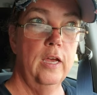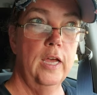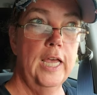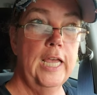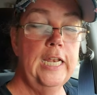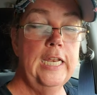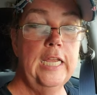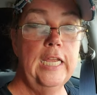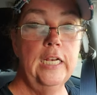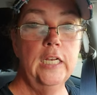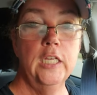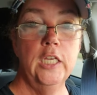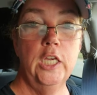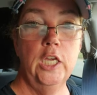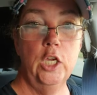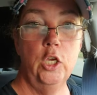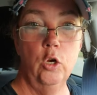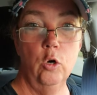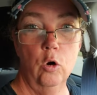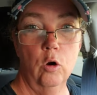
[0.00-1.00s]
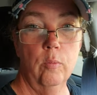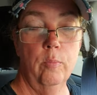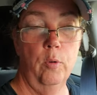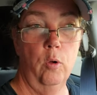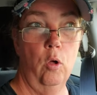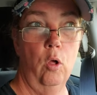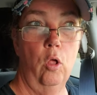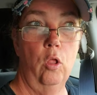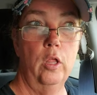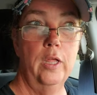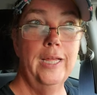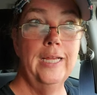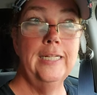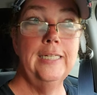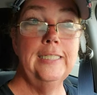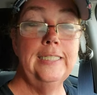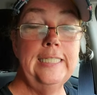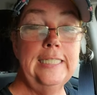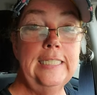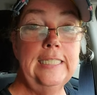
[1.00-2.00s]
an incurable
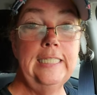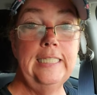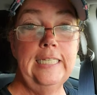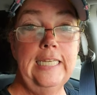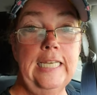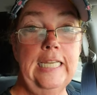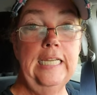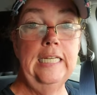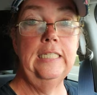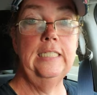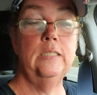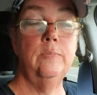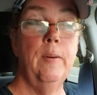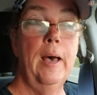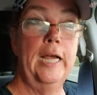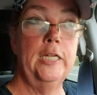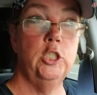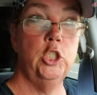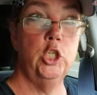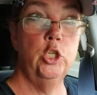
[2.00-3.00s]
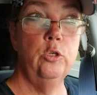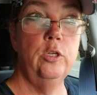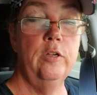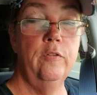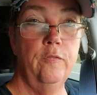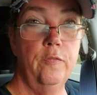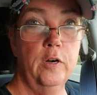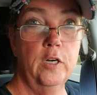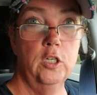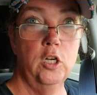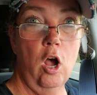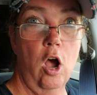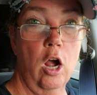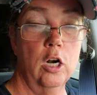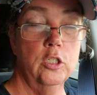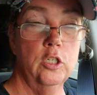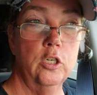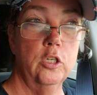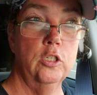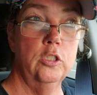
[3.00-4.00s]
disease by two different
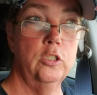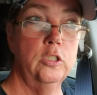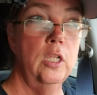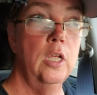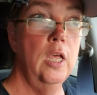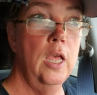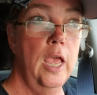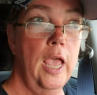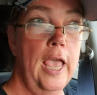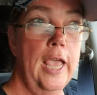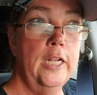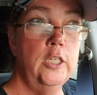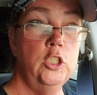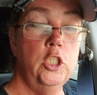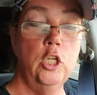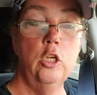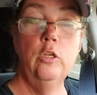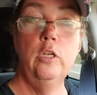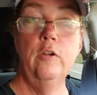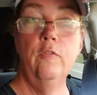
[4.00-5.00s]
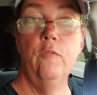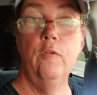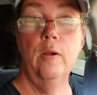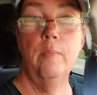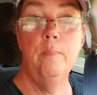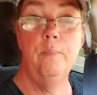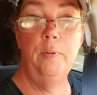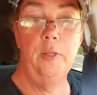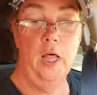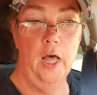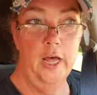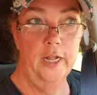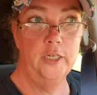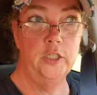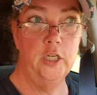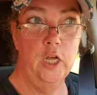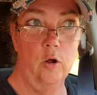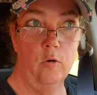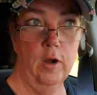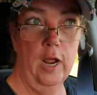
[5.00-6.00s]
doctors and two different blood
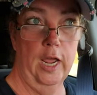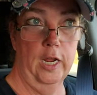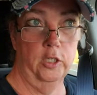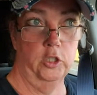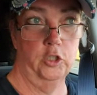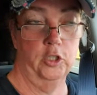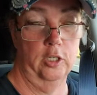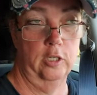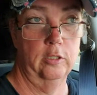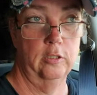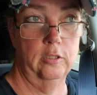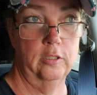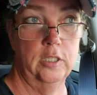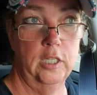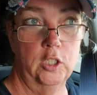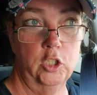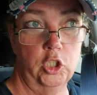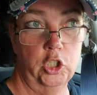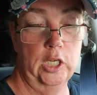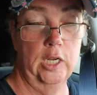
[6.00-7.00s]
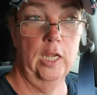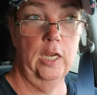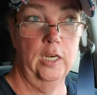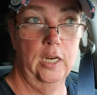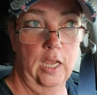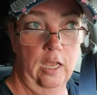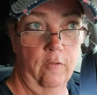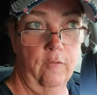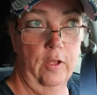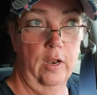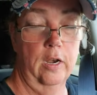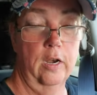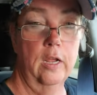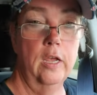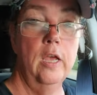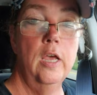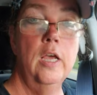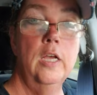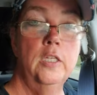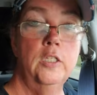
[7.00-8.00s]
donations that she had
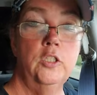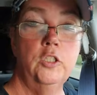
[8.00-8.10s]
given.